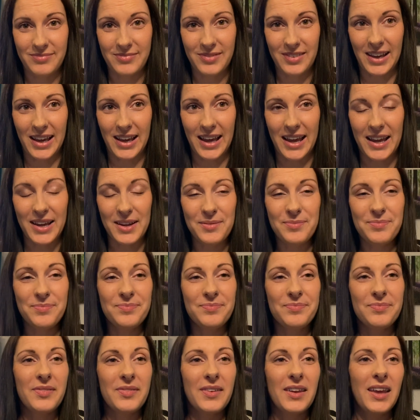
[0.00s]
Okay.
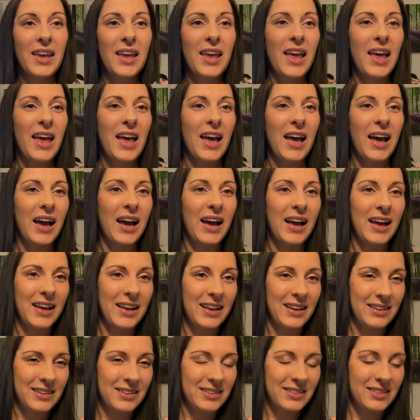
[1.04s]

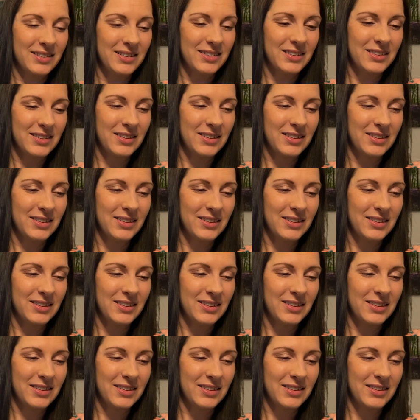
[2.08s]
And